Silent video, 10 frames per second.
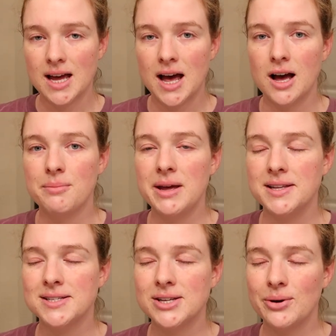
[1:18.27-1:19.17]

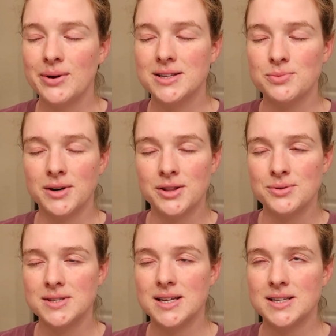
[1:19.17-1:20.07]
And so it's one of
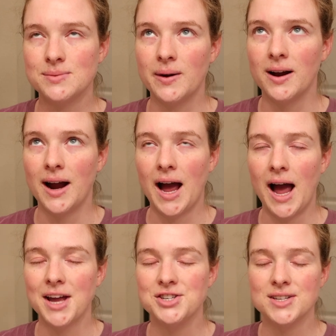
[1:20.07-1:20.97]
those things where
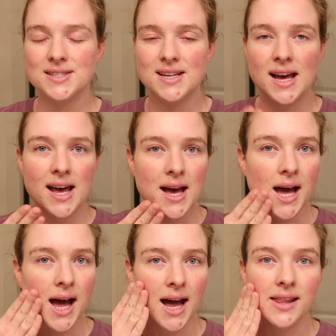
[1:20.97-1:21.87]
I just,
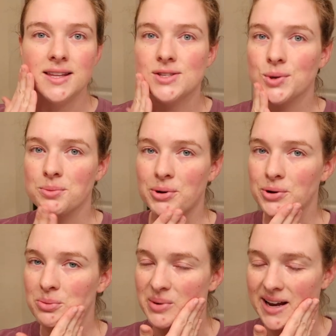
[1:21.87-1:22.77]
these
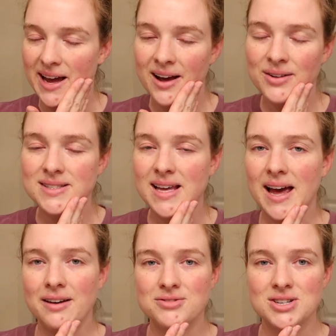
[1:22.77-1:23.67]
hormonal breakouts
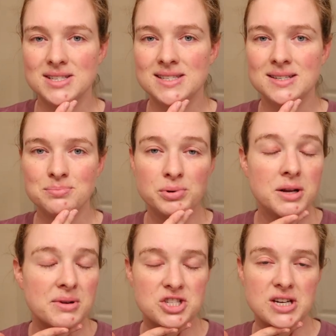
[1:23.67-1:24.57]
have just
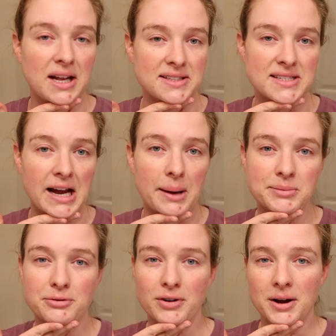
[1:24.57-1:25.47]
pretty much not
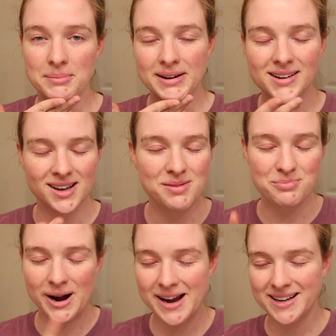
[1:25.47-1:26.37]
stopped from
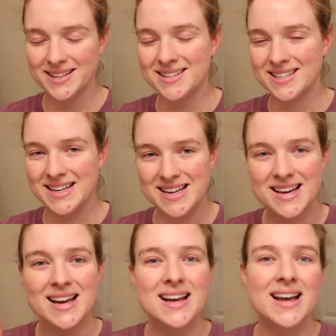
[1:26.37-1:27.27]
pregnancy
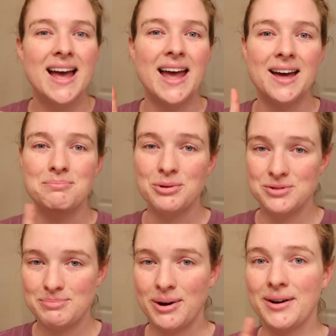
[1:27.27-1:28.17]
and
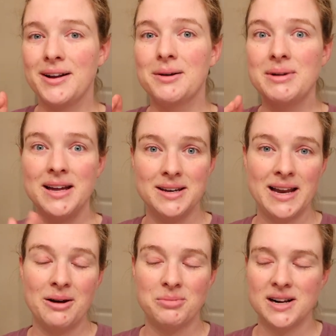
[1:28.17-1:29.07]
postpartum and
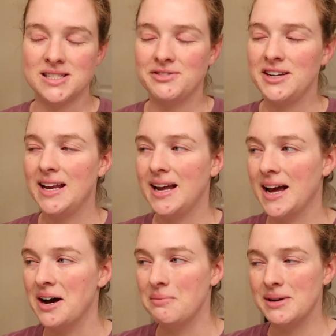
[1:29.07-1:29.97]
now
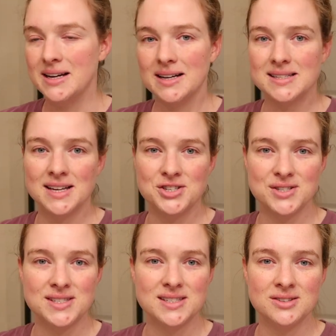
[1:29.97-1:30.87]
breastfeeding, because I
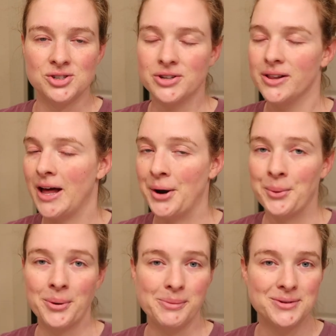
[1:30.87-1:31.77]
just, there's a lot of
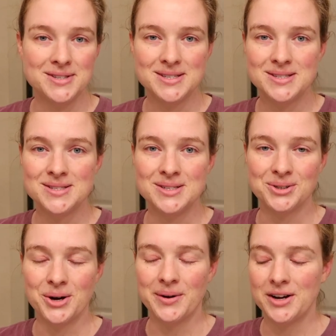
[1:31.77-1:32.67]
hormones still
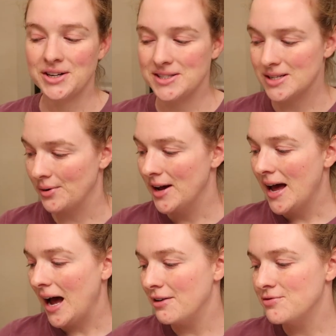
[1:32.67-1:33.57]
going on. So
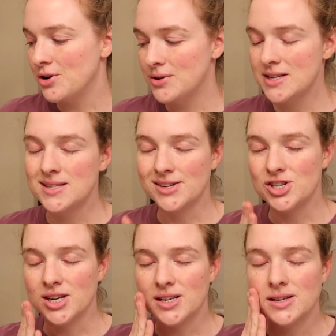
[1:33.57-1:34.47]
I've noticed
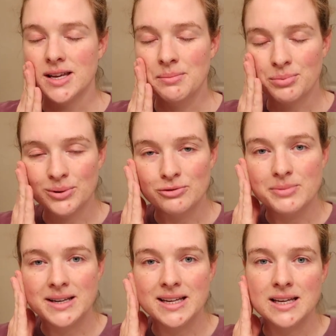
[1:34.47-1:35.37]
such an
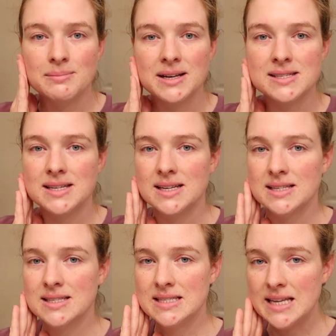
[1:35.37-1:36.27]
improvement in my
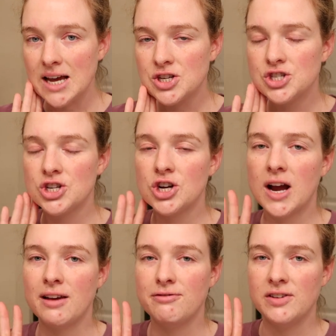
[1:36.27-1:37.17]
skin's texture.
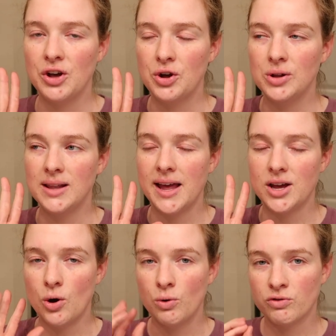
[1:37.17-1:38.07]
I feel
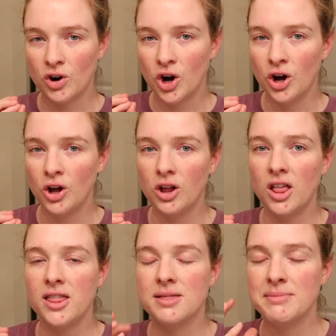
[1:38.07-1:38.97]
like
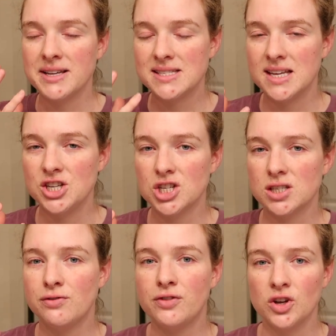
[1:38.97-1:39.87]
overall my skin just
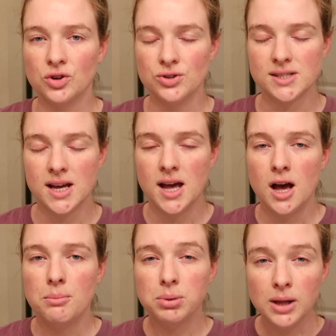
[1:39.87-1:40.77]
feels
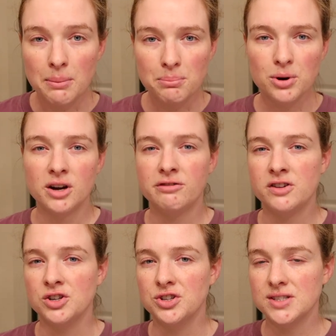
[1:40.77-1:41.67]
plumper. It
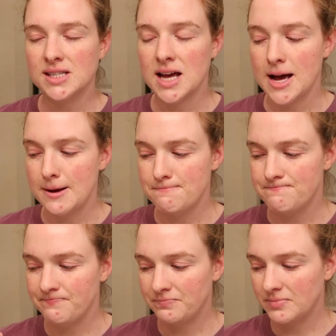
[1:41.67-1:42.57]
feels
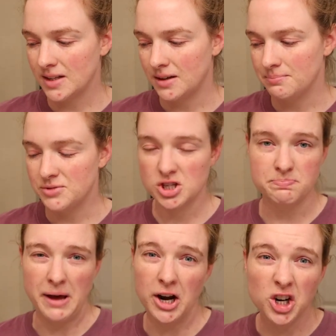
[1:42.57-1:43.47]
just
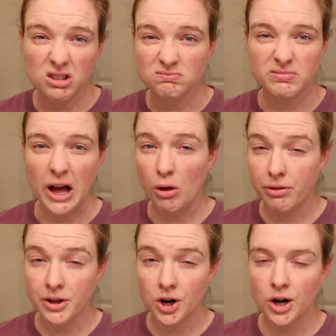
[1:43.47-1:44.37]
better,
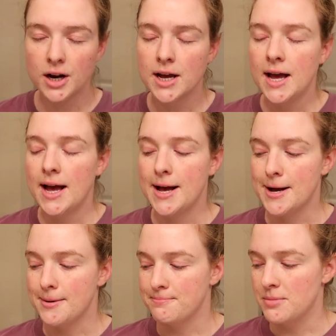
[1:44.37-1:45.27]
healthier,
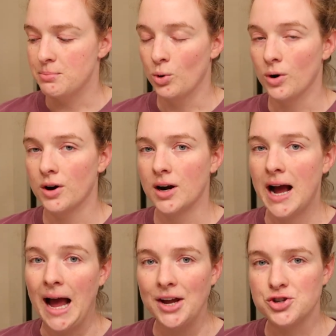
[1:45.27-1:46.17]
more
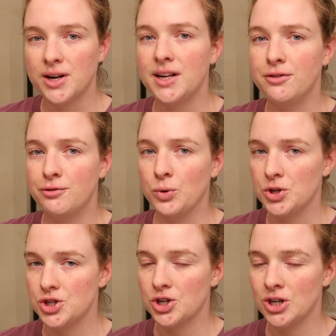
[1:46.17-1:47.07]
hydrated for
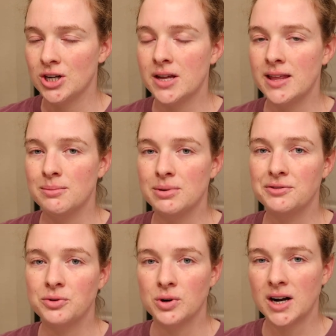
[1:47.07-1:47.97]
sure than
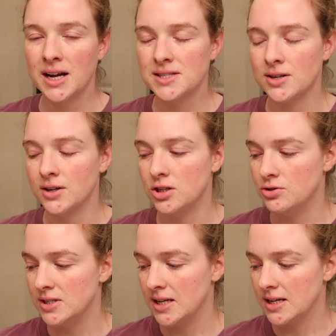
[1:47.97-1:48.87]
before I started
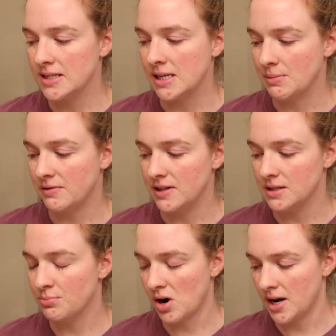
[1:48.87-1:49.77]
using some of these
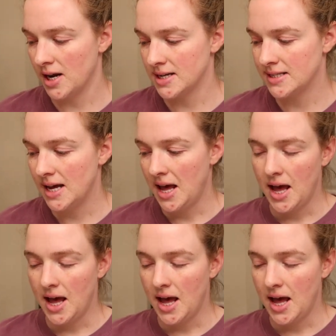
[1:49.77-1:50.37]
products.